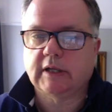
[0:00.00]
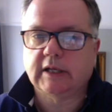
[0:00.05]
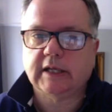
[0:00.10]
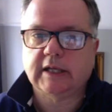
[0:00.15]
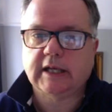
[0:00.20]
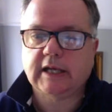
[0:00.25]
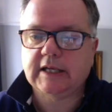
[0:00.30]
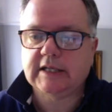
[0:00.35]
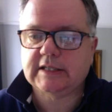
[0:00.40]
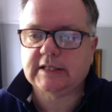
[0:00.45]

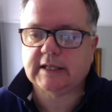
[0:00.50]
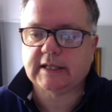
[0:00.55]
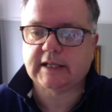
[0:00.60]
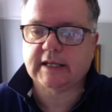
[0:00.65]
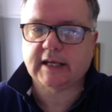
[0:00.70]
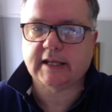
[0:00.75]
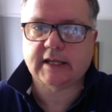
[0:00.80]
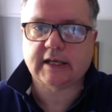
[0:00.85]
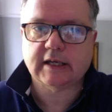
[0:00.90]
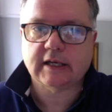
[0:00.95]
into the
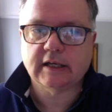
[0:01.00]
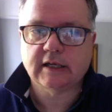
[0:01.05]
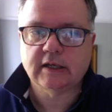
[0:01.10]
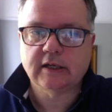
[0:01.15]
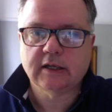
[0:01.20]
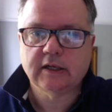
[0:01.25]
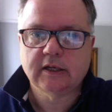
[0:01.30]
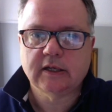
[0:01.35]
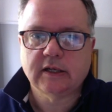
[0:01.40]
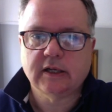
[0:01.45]
other,
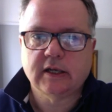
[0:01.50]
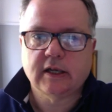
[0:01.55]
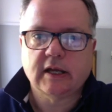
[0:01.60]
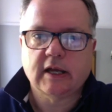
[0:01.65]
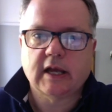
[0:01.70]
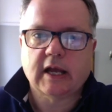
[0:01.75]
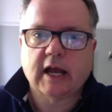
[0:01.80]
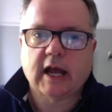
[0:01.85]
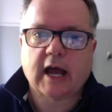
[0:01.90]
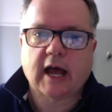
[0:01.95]

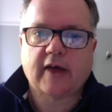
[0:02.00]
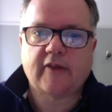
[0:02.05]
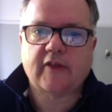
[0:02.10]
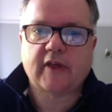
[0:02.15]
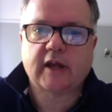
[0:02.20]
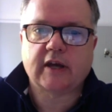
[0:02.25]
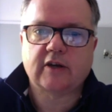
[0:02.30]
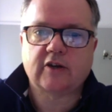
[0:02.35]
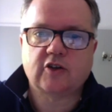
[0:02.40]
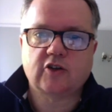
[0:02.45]
and
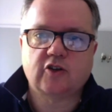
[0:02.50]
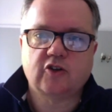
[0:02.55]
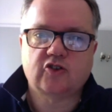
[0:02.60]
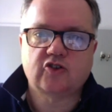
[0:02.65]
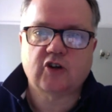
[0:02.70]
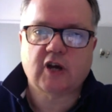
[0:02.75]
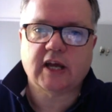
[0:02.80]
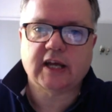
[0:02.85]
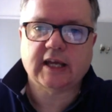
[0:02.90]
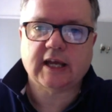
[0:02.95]
then you
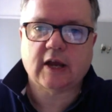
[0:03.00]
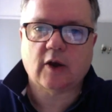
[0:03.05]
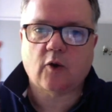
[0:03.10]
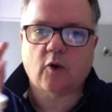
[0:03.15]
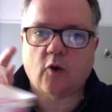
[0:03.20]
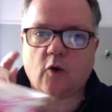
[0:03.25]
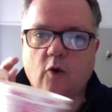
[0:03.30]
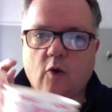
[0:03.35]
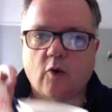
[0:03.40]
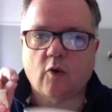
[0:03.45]
try and get
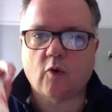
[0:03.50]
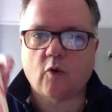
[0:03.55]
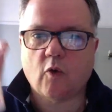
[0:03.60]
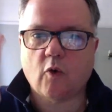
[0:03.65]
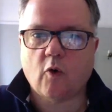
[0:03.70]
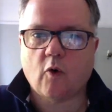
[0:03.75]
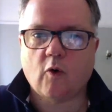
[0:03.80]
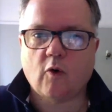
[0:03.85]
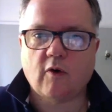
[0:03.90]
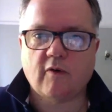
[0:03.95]

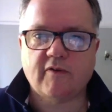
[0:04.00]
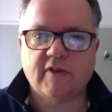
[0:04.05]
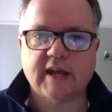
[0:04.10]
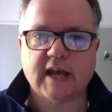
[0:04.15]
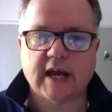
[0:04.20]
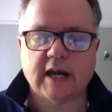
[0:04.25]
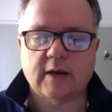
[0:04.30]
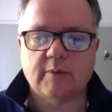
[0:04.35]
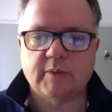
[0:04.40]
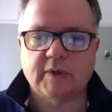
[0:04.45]
all of the
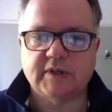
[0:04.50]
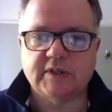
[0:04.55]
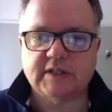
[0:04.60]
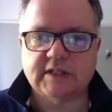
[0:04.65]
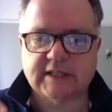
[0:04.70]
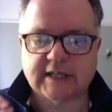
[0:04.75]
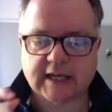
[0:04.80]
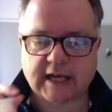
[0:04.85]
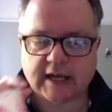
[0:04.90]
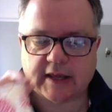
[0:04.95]
elements
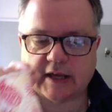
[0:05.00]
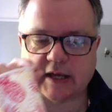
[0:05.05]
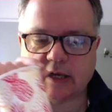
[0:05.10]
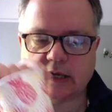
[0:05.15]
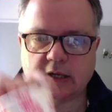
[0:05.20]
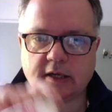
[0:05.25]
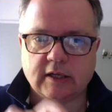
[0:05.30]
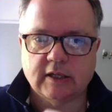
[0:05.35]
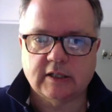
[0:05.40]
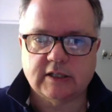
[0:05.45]
together
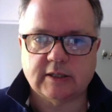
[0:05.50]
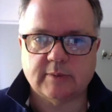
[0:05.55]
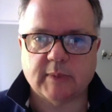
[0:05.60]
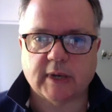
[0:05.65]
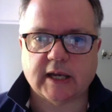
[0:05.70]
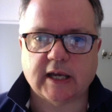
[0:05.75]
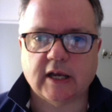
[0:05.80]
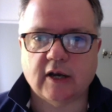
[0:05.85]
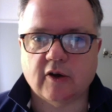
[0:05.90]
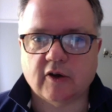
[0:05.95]
to
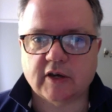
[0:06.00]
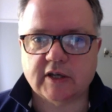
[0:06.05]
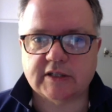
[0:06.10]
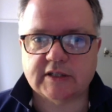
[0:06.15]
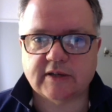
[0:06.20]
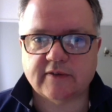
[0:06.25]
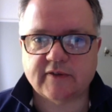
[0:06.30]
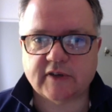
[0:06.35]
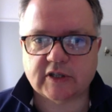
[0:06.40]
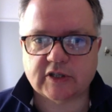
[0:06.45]
make it look as
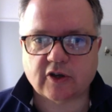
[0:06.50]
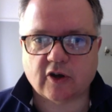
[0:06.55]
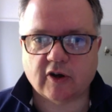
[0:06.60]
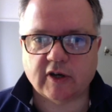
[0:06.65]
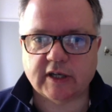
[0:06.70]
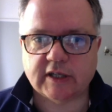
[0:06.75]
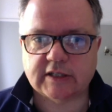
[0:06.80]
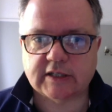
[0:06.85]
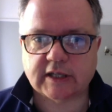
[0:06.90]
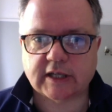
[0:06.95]
if it's gone
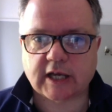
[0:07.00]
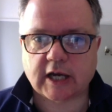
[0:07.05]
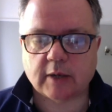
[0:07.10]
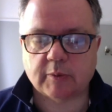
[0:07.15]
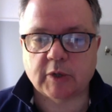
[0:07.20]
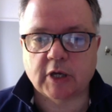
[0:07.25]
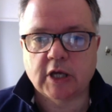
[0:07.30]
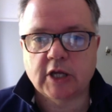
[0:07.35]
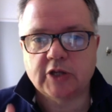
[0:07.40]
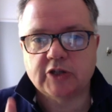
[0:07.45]
into the
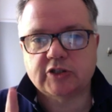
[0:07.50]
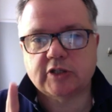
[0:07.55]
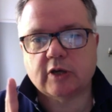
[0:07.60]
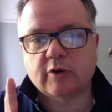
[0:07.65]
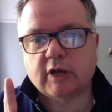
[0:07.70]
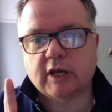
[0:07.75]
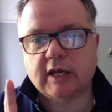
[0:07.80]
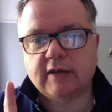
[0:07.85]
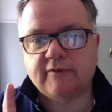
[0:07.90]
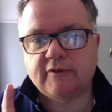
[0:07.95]
cup. So
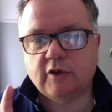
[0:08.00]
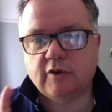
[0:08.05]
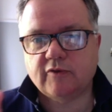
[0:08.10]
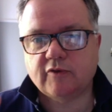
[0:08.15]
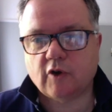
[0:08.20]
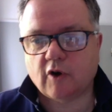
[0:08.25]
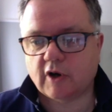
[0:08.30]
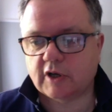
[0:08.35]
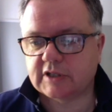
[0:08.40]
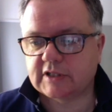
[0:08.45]
if you've
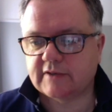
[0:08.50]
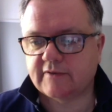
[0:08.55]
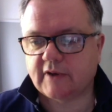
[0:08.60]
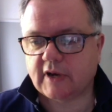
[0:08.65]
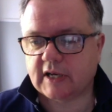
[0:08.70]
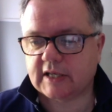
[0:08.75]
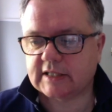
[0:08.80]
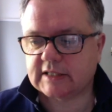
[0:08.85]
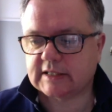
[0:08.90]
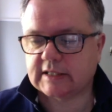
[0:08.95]
got a
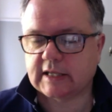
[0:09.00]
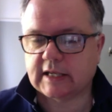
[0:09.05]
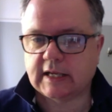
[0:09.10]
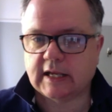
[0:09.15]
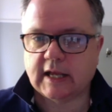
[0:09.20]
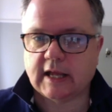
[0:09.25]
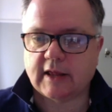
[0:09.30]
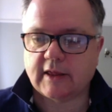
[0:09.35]
device that